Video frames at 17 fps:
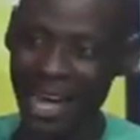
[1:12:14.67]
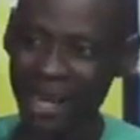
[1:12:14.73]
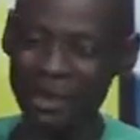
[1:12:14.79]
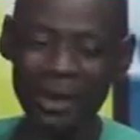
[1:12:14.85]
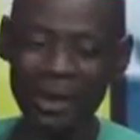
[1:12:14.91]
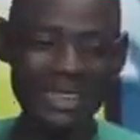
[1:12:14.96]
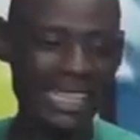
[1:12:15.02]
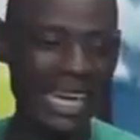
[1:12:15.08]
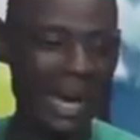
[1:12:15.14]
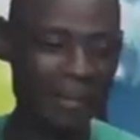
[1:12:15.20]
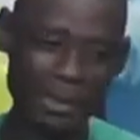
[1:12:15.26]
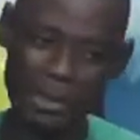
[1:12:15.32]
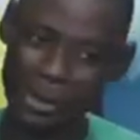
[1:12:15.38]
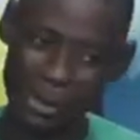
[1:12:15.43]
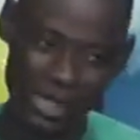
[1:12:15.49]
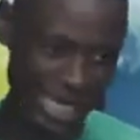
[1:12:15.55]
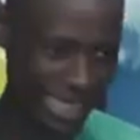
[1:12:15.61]
Don't think I'm
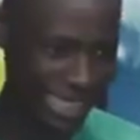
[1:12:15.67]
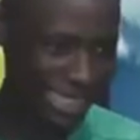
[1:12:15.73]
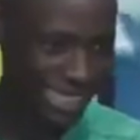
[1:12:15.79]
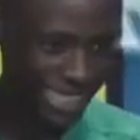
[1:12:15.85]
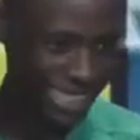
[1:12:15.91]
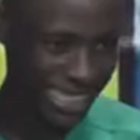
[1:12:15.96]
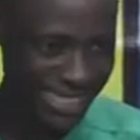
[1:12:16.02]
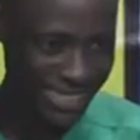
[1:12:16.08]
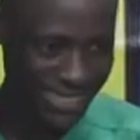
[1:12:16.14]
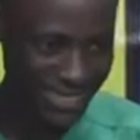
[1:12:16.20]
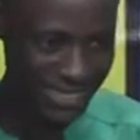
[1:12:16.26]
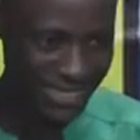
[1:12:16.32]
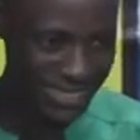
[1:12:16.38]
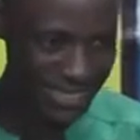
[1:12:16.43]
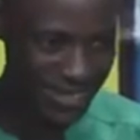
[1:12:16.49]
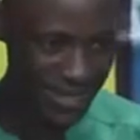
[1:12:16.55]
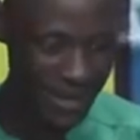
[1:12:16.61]
joking.
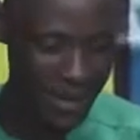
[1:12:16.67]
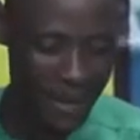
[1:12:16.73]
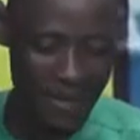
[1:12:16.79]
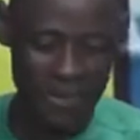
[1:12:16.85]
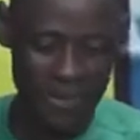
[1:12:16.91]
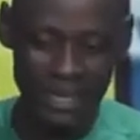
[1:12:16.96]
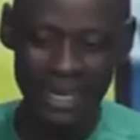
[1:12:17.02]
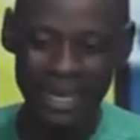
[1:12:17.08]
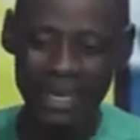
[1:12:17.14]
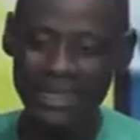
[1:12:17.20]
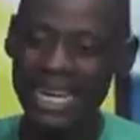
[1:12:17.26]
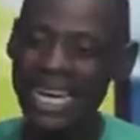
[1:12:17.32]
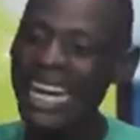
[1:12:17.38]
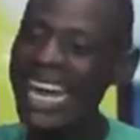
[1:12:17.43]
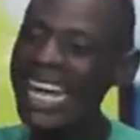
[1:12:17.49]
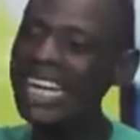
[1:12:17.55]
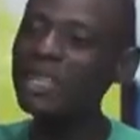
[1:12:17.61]
The
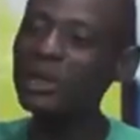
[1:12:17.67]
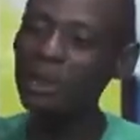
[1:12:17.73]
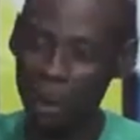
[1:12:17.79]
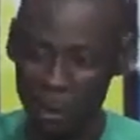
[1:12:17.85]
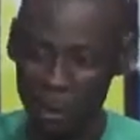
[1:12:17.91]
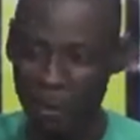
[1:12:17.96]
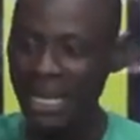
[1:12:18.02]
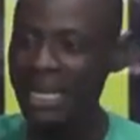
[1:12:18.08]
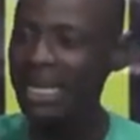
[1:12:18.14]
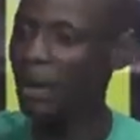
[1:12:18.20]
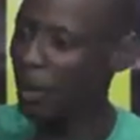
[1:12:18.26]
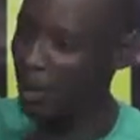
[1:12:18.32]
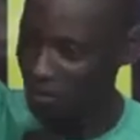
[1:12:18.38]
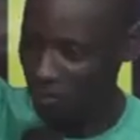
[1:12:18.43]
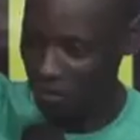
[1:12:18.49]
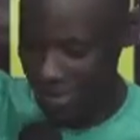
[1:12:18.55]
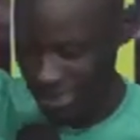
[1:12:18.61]
lady told me in the office,